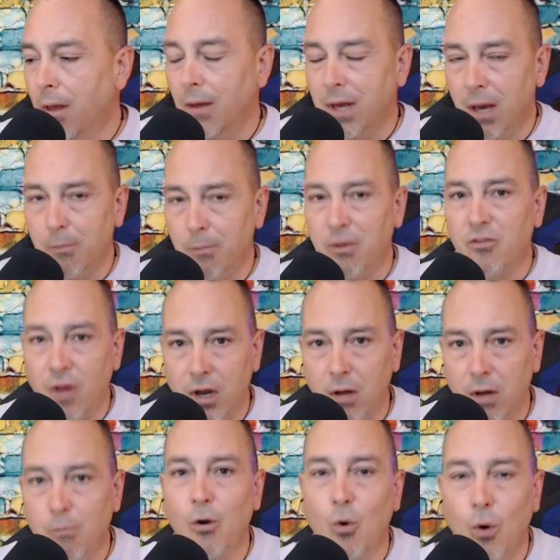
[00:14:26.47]
They kept
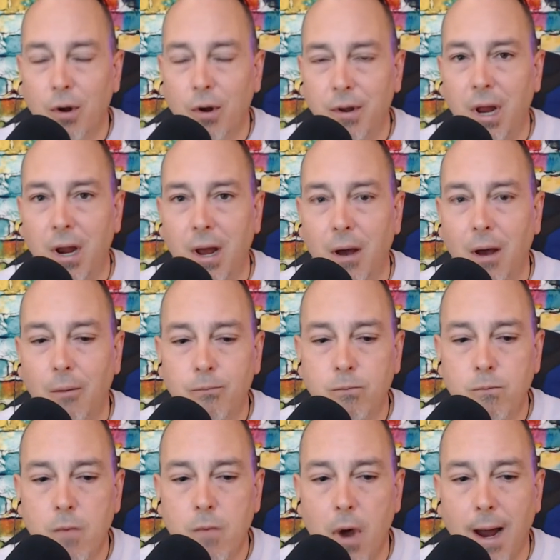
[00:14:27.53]
extending my court date out.
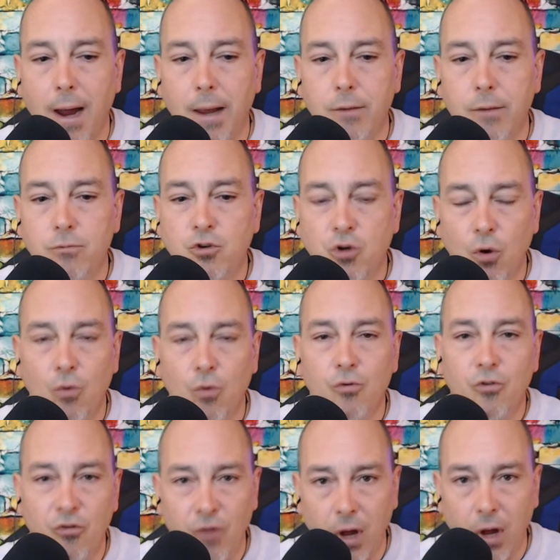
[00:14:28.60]
I chose
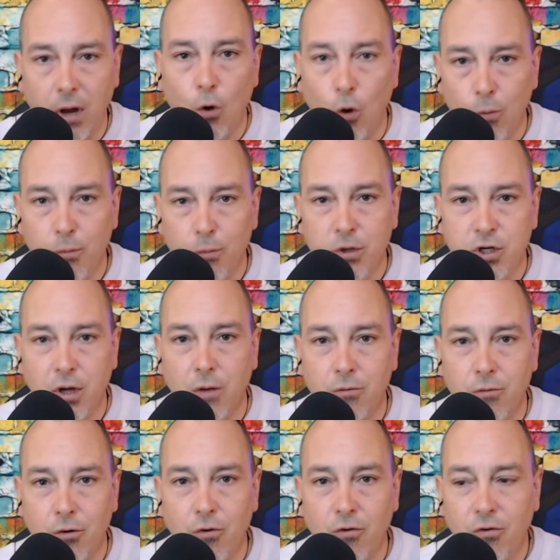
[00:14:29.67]
to stay in homeless
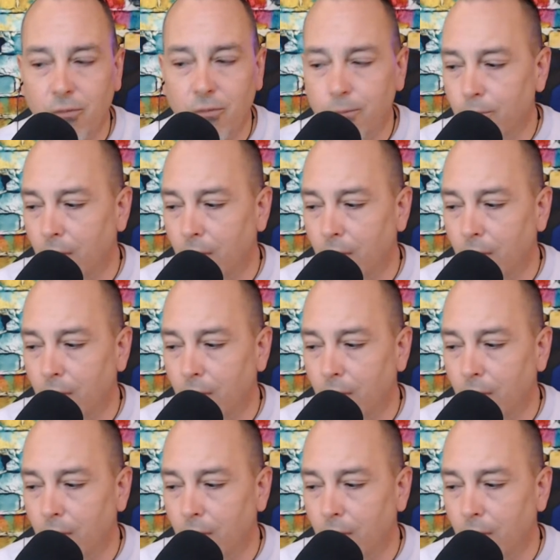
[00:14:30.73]
shelters.